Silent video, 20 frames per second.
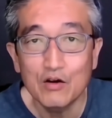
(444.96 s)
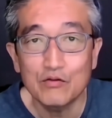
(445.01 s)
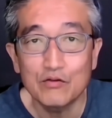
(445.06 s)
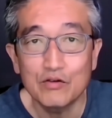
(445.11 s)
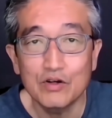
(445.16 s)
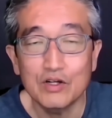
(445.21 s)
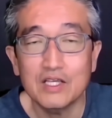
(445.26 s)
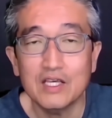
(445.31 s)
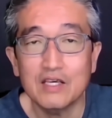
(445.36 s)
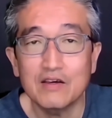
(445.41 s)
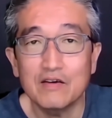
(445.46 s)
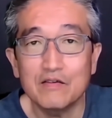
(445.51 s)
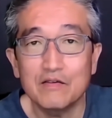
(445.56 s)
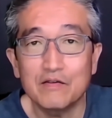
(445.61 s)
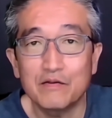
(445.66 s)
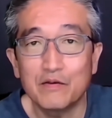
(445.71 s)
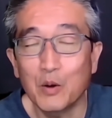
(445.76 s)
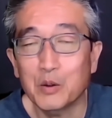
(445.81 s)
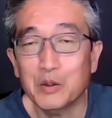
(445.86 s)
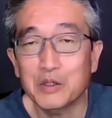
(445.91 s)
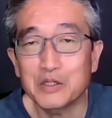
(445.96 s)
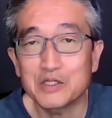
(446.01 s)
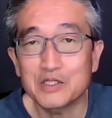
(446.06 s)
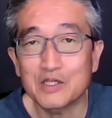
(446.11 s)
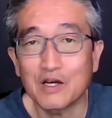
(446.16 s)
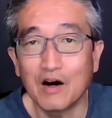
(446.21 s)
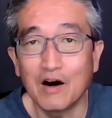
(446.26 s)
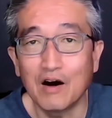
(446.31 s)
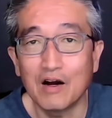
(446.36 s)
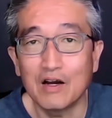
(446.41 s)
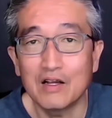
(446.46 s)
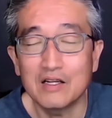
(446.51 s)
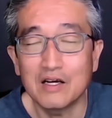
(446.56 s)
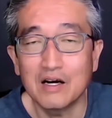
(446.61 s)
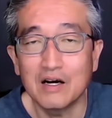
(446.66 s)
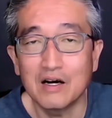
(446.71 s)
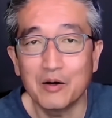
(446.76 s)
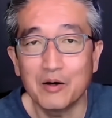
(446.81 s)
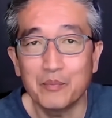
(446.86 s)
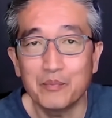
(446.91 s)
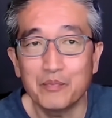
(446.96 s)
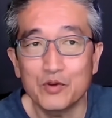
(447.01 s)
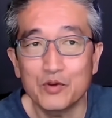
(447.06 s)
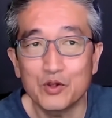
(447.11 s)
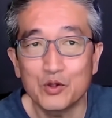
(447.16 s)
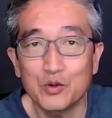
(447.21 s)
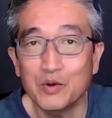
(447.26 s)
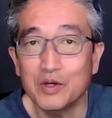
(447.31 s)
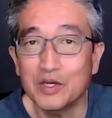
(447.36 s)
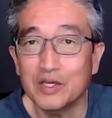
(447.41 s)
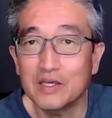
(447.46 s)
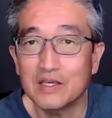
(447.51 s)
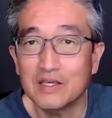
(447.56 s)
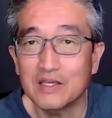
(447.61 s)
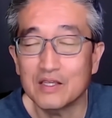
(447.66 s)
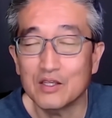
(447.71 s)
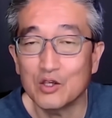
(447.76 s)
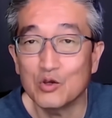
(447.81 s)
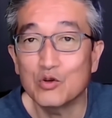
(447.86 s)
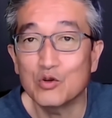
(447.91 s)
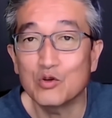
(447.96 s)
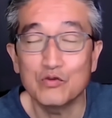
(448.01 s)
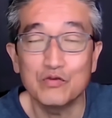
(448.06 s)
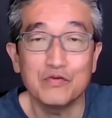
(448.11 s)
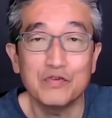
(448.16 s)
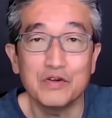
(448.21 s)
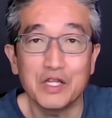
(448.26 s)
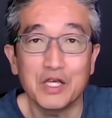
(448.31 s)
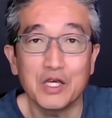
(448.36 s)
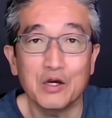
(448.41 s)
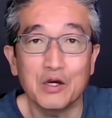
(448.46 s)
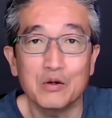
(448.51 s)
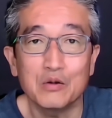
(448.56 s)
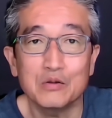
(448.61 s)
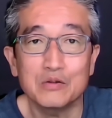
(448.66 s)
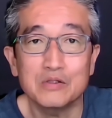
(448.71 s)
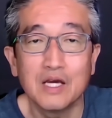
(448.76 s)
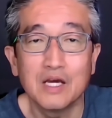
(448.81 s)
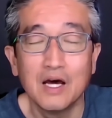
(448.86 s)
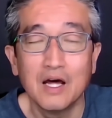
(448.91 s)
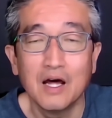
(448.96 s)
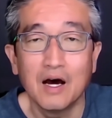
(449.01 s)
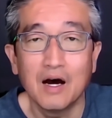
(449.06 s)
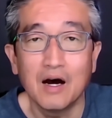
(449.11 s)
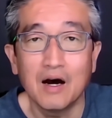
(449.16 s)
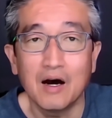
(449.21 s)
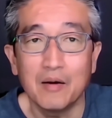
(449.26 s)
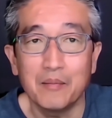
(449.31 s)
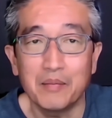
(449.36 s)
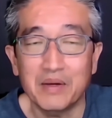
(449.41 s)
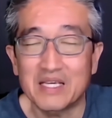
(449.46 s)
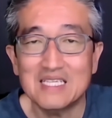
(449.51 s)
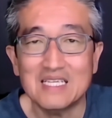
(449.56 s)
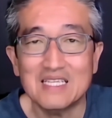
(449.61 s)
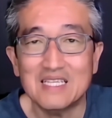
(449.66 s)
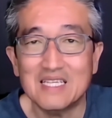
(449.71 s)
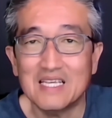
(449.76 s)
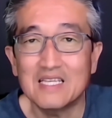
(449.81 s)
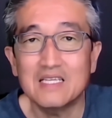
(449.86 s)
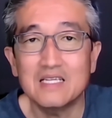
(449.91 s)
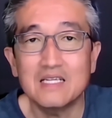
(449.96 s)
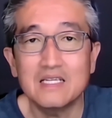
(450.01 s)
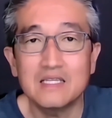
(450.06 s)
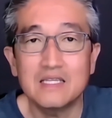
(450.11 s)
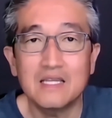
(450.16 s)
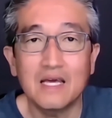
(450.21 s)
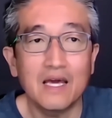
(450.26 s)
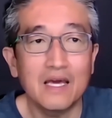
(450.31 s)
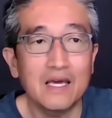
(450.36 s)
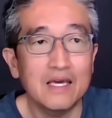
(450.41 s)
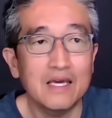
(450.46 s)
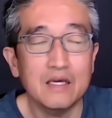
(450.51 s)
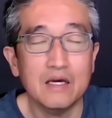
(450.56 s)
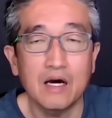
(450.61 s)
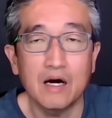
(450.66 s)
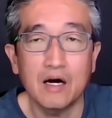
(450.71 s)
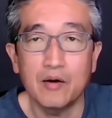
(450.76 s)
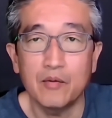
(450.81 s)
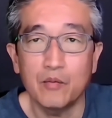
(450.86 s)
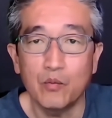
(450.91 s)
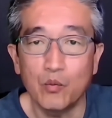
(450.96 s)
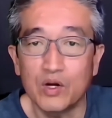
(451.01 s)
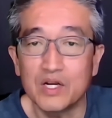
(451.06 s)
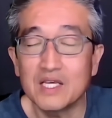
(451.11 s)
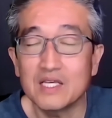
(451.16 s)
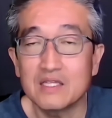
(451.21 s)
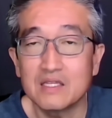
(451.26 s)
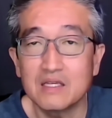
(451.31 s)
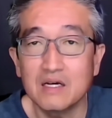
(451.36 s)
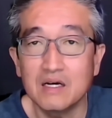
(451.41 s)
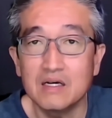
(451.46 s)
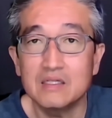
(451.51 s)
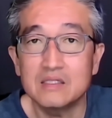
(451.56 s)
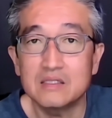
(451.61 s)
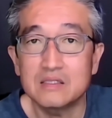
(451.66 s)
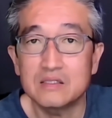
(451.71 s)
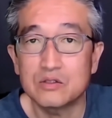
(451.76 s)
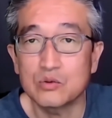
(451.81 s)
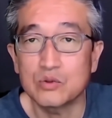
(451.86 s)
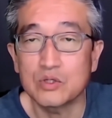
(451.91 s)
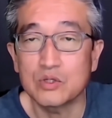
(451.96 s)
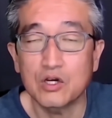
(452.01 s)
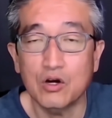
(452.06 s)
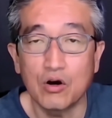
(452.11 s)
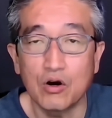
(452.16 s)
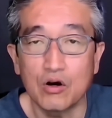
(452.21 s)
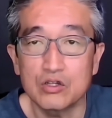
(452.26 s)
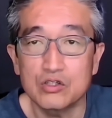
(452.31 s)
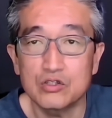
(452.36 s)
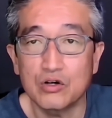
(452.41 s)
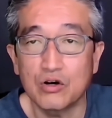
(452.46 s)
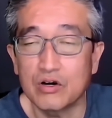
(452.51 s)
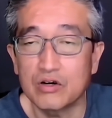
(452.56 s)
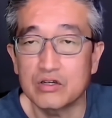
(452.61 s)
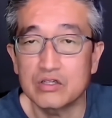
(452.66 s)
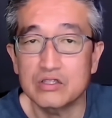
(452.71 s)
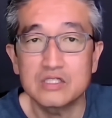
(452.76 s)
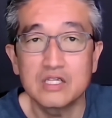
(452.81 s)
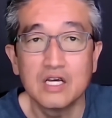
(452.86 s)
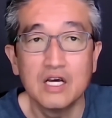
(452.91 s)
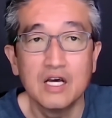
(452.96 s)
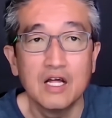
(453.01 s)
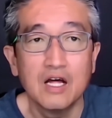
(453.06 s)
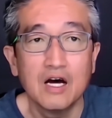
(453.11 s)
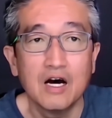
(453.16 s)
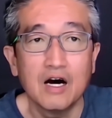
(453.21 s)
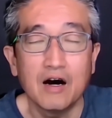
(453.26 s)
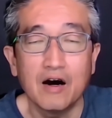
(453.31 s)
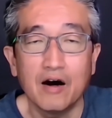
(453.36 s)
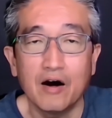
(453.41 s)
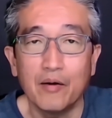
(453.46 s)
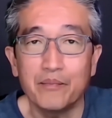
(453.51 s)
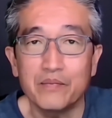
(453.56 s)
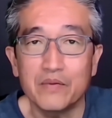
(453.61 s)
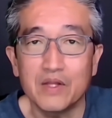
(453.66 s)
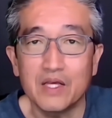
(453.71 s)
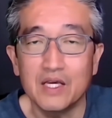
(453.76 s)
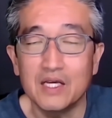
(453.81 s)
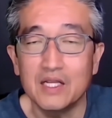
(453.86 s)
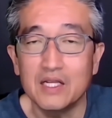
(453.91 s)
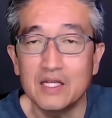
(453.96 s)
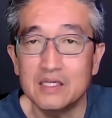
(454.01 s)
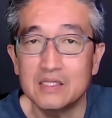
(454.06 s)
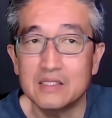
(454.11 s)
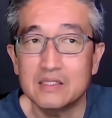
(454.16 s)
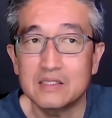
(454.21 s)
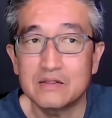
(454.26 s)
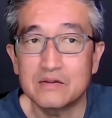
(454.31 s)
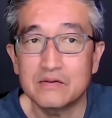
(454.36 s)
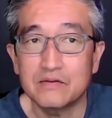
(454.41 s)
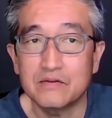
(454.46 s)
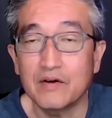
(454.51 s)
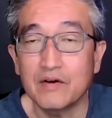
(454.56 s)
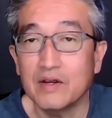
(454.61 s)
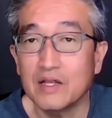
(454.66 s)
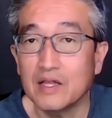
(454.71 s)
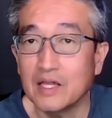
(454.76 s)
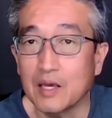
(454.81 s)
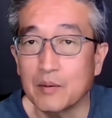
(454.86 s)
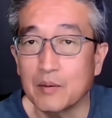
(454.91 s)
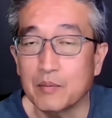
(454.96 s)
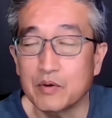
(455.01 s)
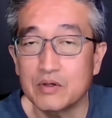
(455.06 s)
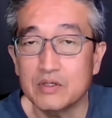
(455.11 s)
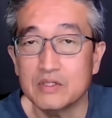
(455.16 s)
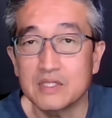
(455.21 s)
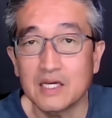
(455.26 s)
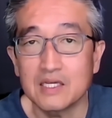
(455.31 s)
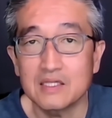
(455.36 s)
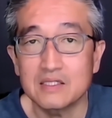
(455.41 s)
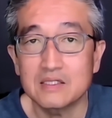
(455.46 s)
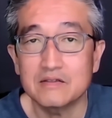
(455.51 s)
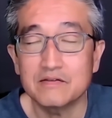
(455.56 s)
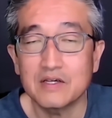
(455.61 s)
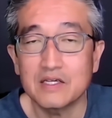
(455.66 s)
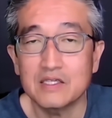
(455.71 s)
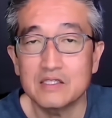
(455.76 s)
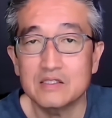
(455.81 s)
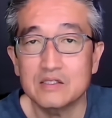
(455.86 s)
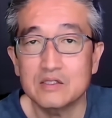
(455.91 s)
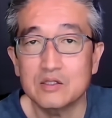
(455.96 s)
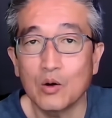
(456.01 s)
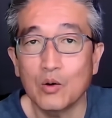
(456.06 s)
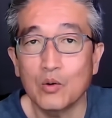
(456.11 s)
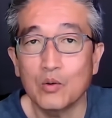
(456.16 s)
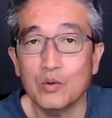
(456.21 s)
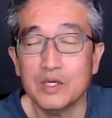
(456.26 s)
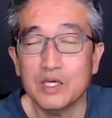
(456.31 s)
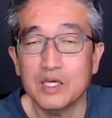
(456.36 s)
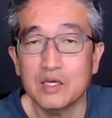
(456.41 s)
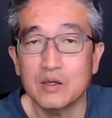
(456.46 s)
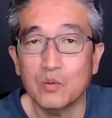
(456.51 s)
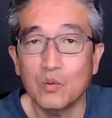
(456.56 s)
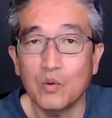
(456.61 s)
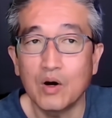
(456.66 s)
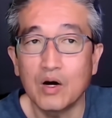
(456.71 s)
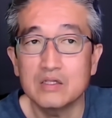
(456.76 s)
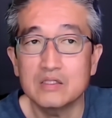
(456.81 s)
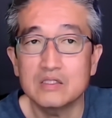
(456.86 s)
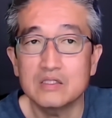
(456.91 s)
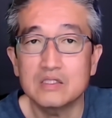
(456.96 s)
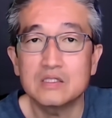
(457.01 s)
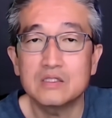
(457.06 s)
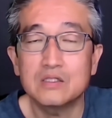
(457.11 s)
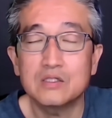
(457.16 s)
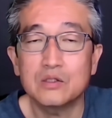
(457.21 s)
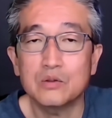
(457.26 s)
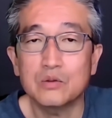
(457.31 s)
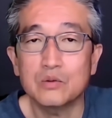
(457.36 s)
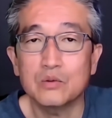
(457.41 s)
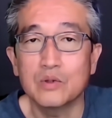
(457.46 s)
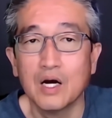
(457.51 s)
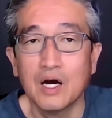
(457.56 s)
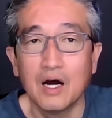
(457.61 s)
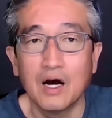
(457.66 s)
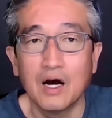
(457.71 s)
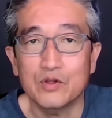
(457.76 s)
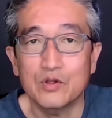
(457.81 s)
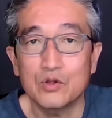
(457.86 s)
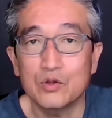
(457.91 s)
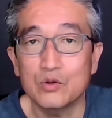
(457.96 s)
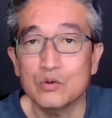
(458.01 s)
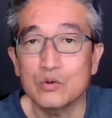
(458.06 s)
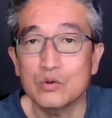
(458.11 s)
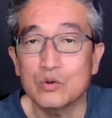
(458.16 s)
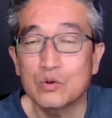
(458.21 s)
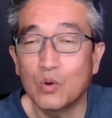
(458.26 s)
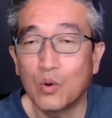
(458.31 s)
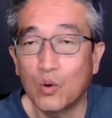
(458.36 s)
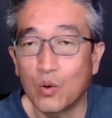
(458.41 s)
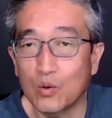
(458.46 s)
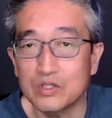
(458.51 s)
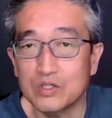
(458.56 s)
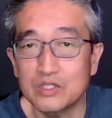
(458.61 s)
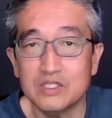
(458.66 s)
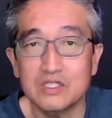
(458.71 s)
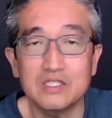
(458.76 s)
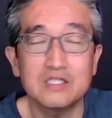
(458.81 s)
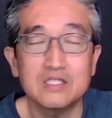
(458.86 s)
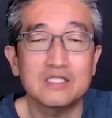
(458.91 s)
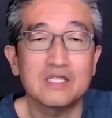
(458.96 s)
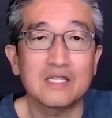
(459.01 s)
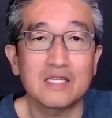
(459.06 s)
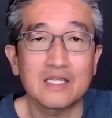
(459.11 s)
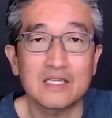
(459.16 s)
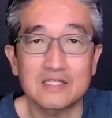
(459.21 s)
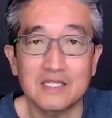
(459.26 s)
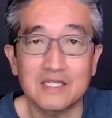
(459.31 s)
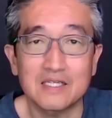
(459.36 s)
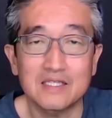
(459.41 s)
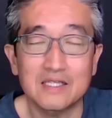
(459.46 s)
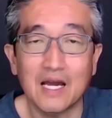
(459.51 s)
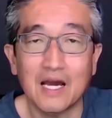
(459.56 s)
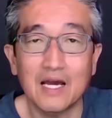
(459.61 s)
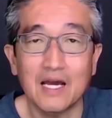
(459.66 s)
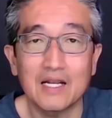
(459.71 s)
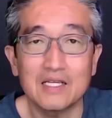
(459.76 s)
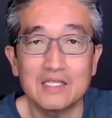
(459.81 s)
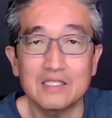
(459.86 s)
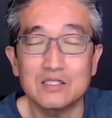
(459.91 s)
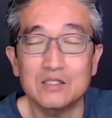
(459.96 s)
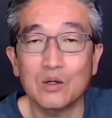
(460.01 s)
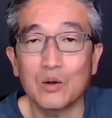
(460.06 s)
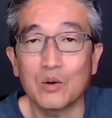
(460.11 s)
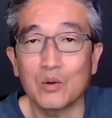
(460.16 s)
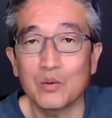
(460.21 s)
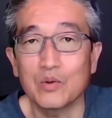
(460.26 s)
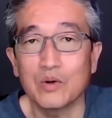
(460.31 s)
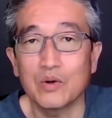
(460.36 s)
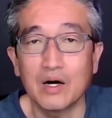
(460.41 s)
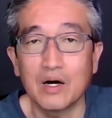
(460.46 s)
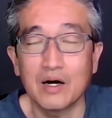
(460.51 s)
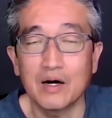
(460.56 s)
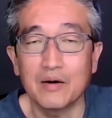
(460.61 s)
really focus on doing YouTube videos, because at the end of the day, what he does doing caricature artists, it is very labor intensive, and so he wants to do courses and things like that. And so